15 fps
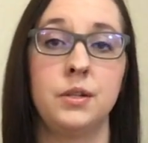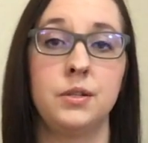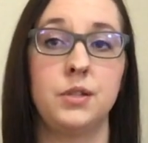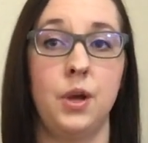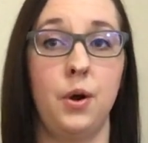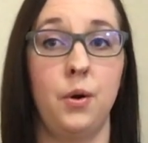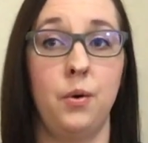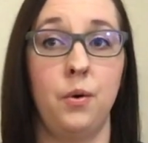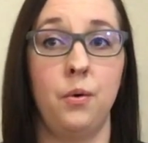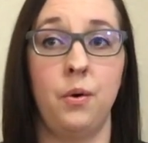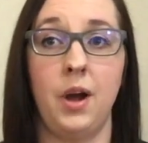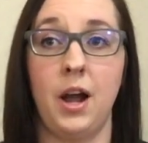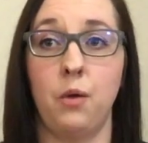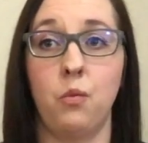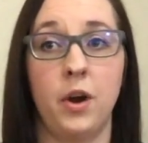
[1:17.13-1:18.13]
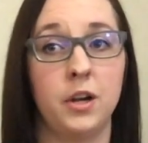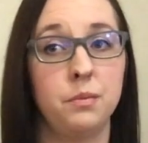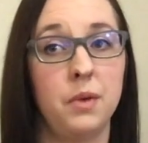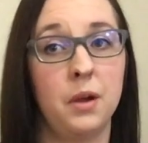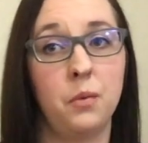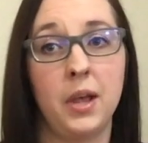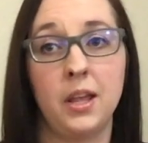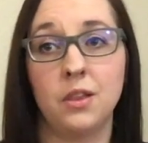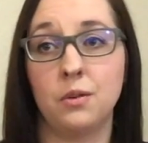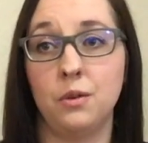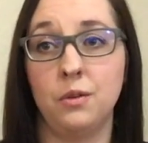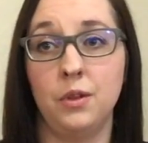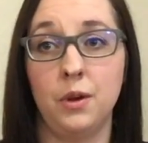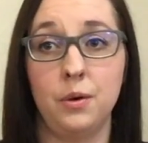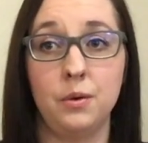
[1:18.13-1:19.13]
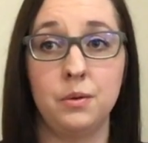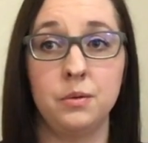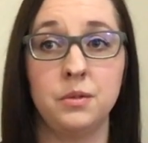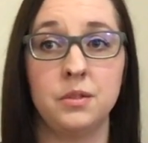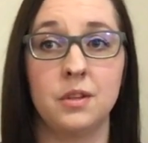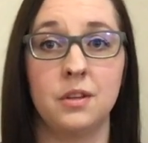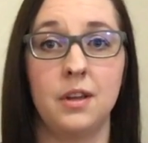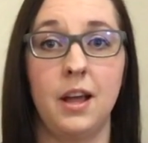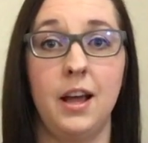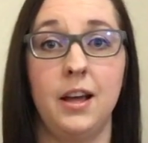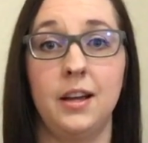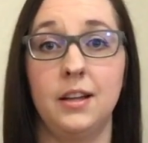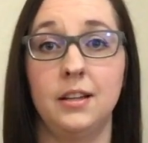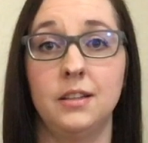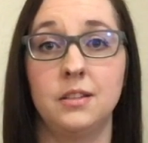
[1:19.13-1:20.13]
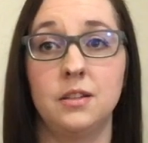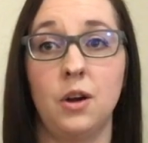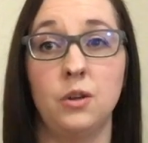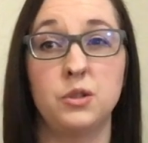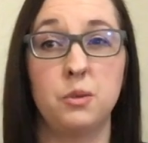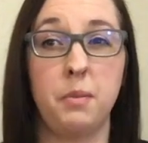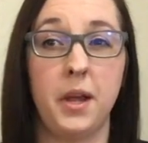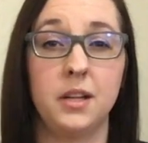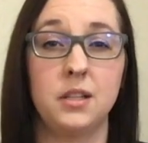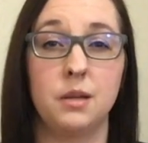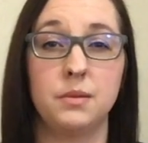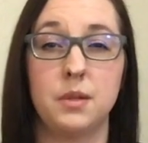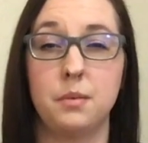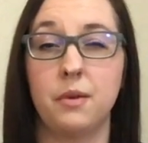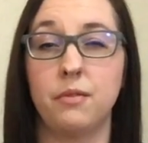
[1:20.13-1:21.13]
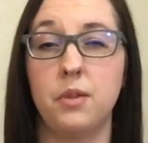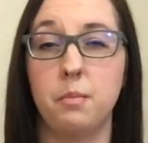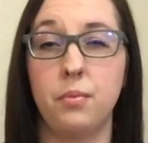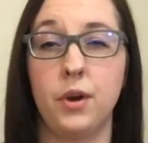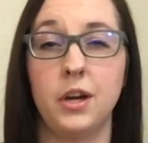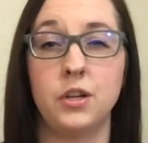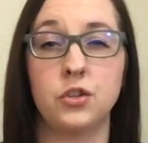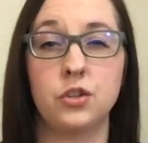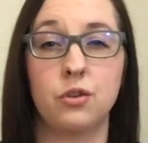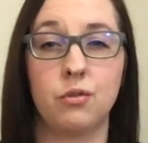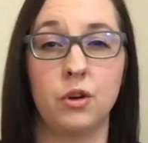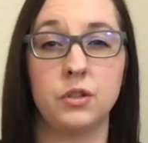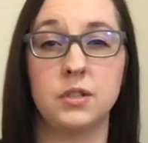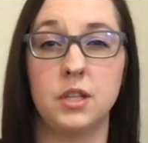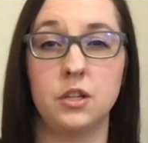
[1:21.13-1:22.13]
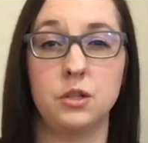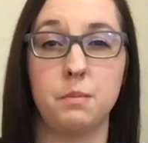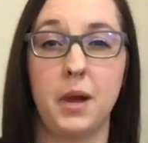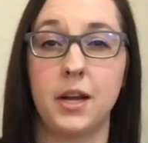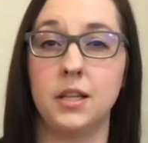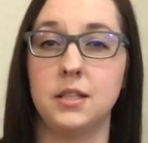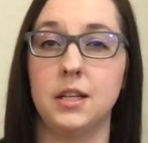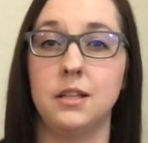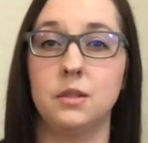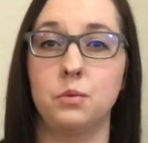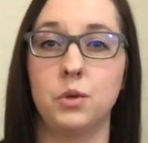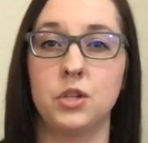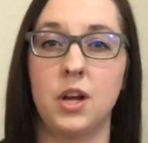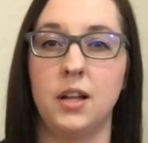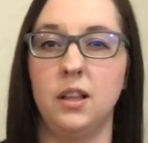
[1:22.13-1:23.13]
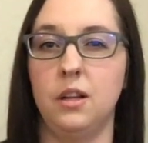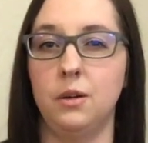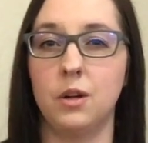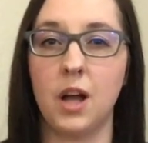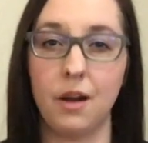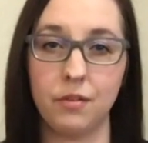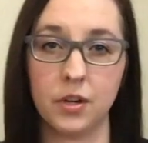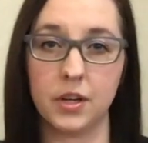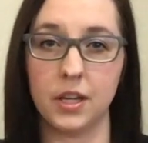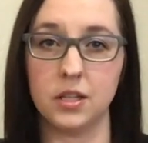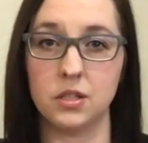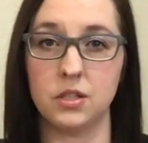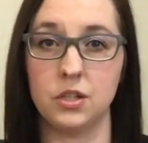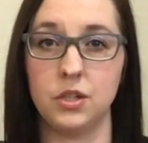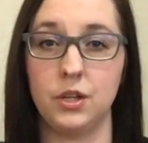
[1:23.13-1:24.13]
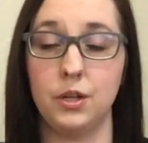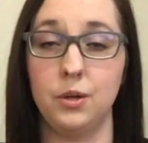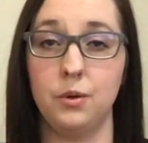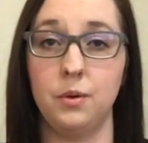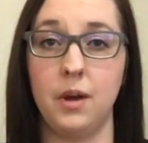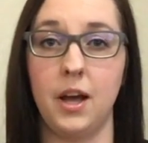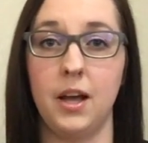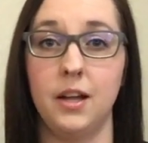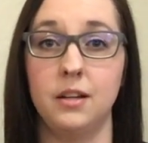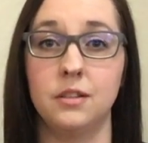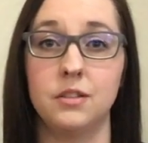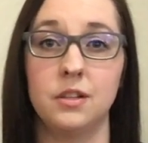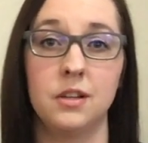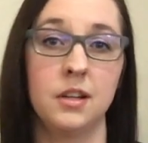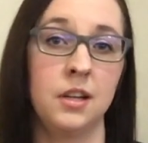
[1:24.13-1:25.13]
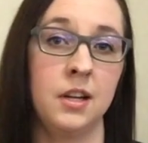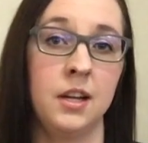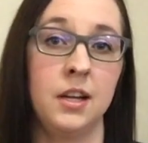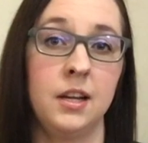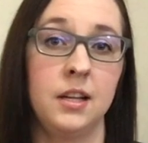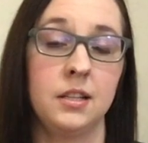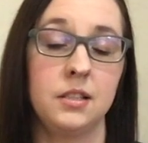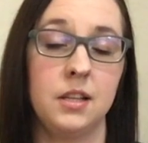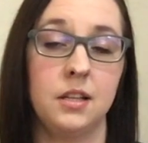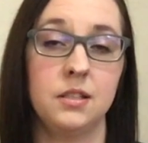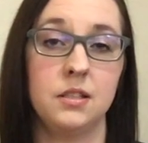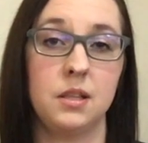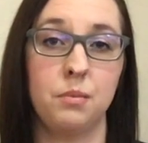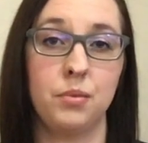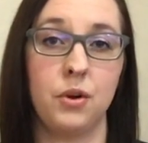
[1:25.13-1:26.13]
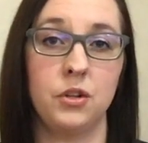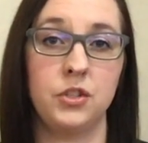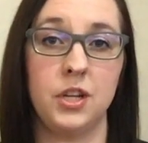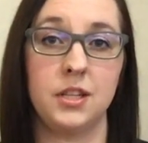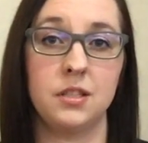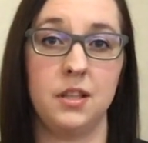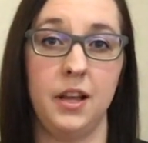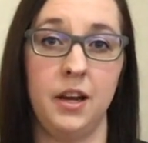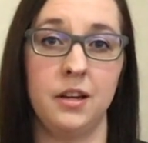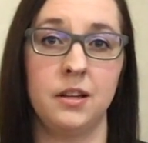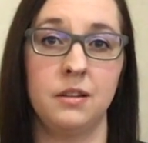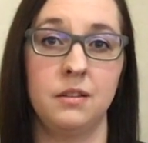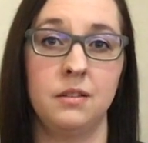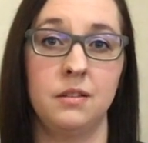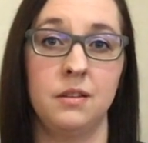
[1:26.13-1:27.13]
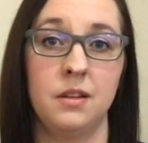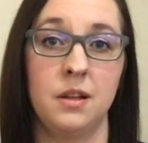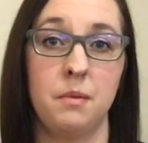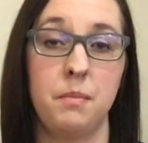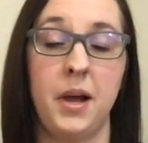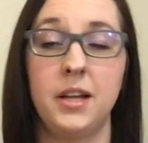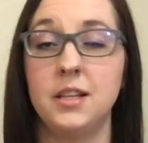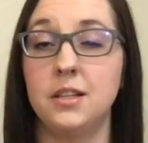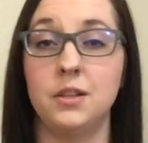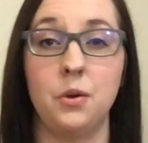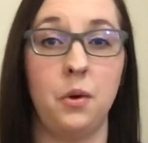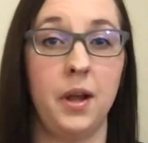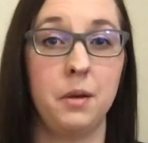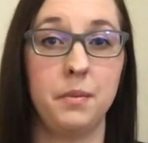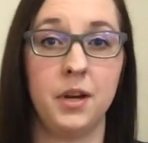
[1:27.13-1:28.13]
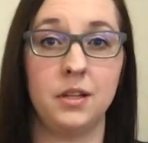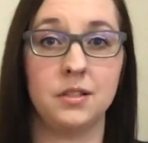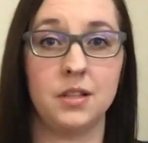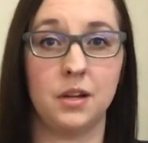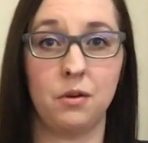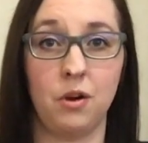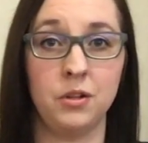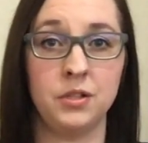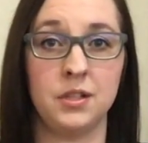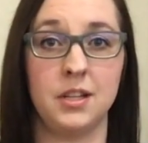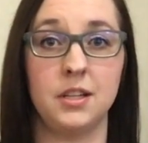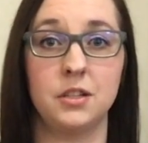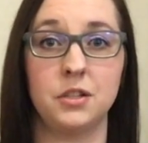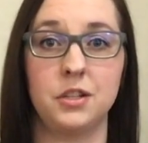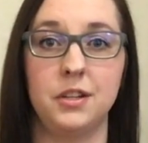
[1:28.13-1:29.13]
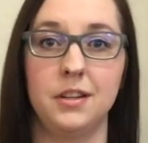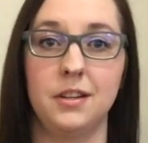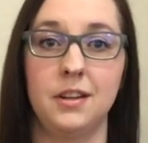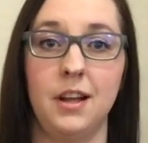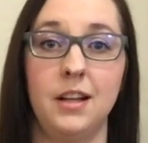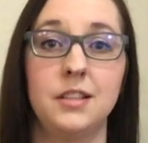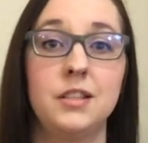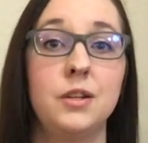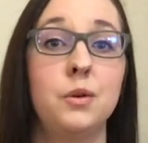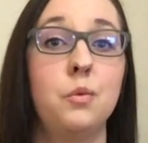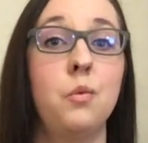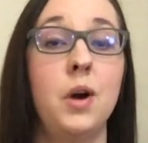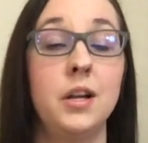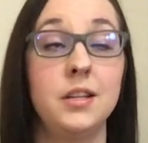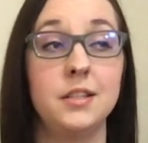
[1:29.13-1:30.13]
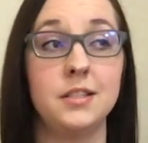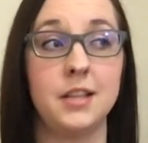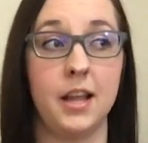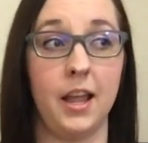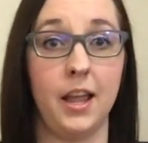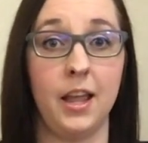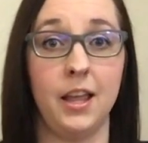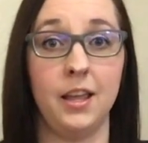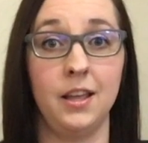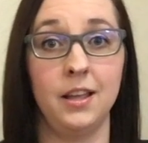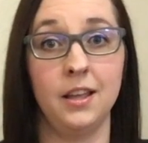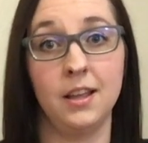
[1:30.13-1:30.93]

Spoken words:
So I worked my way through those, and also picked up some of the British cross stitch magazines, which had little cover kits to do, and done some projects there. But I didn't know anybody else that cross stitched until one day